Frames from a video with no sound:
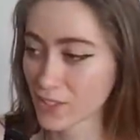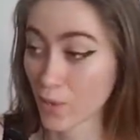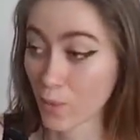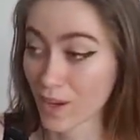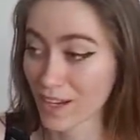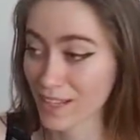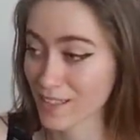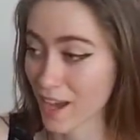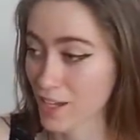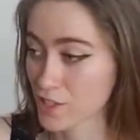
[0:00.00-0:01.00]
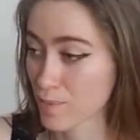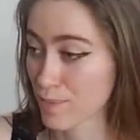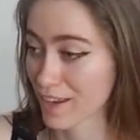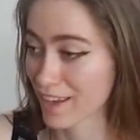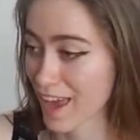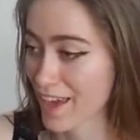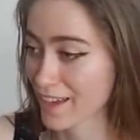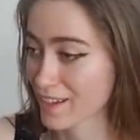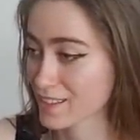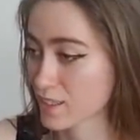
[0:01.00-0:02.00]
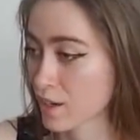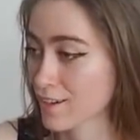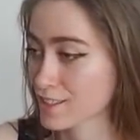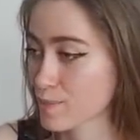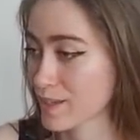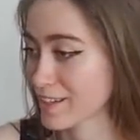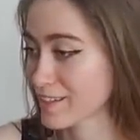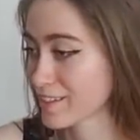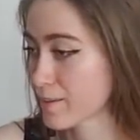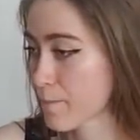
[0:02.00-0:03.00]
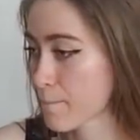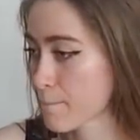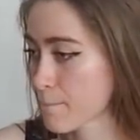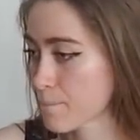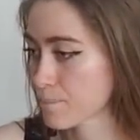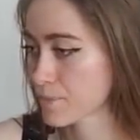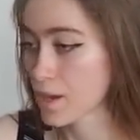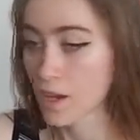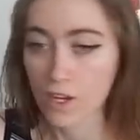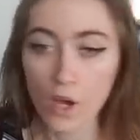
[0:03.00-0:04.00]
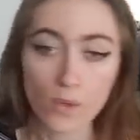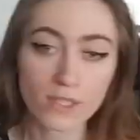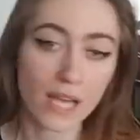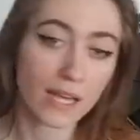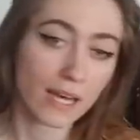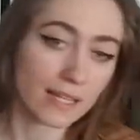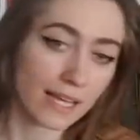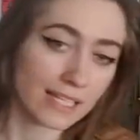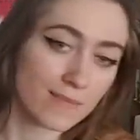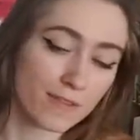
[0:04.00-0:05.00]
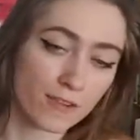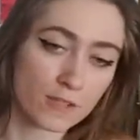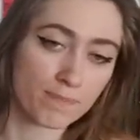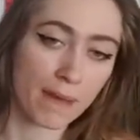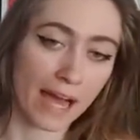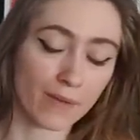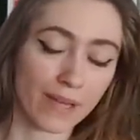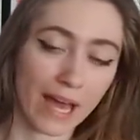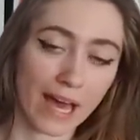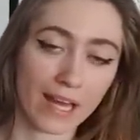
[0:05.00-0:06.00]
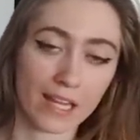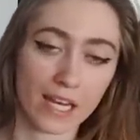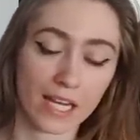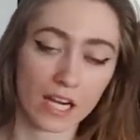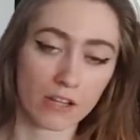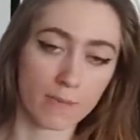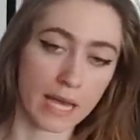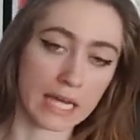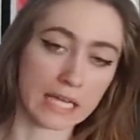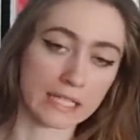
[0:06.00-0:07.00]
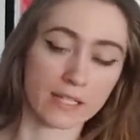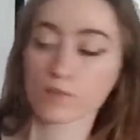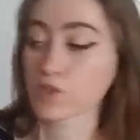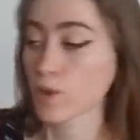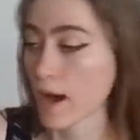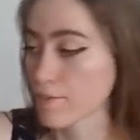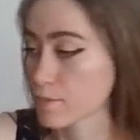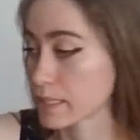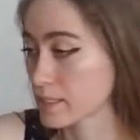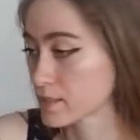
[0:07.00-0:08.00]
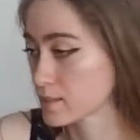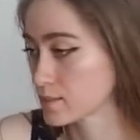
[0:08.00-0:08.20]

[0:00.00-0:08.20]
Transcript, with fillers: so I want to eat the hot chip, but I can't because it hurts me. No, because I, I liked them the first bag we had and then I got another bag and then I was too hot for me.